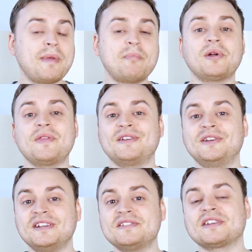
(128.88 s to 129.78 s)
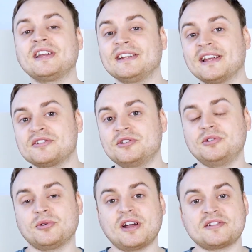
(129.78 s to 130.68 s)
remember that you need to collect
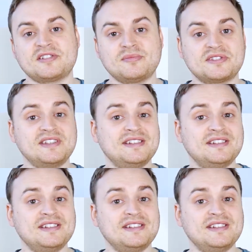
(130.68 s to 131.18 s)
your customer's